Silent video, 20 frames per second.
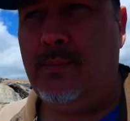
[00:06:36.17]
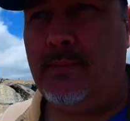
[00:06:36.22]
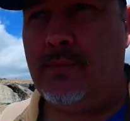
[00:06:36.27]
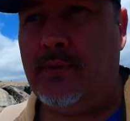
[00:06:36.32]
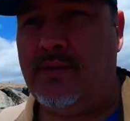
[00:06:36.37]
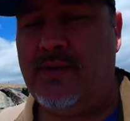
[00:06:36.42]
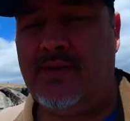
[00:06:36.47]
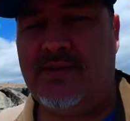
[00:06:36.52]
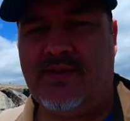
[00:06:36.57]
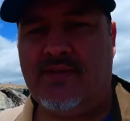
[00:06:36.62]

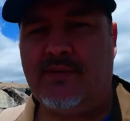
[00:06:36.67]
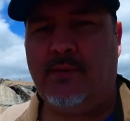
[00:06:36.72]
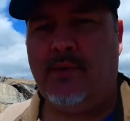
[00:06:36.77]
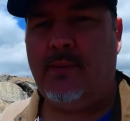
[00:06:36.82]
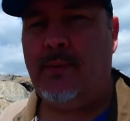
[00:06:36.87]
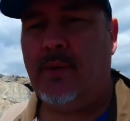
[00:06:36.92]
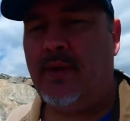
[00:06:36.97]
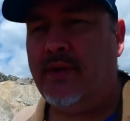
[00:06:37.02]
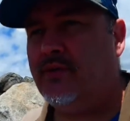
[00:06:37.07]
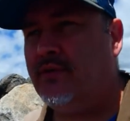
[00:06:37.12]
But this is where
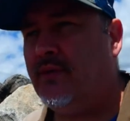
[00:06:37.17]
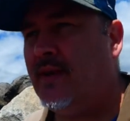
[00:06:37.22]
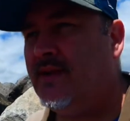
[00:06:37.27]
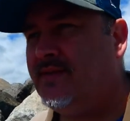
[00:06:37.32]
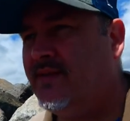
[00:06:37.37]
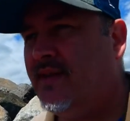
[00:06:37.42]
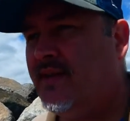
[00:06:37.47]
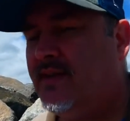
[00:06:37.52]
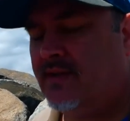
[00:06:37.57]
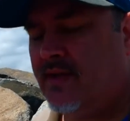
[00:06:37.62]
my
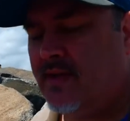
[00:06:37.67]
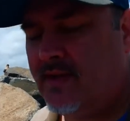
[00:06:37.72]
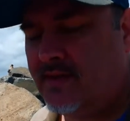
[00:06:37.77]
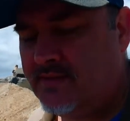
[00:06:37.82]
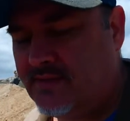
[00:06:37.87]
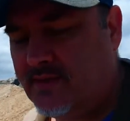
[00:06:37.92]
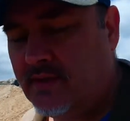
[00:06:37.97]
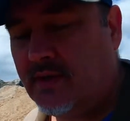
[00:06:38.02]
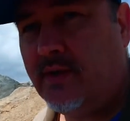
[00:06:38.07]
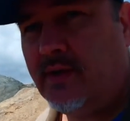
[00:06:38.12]
transect
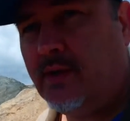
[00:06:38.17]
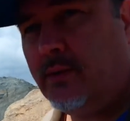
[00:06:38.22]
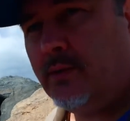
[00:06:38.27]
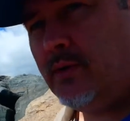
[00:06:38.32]
ends, and I go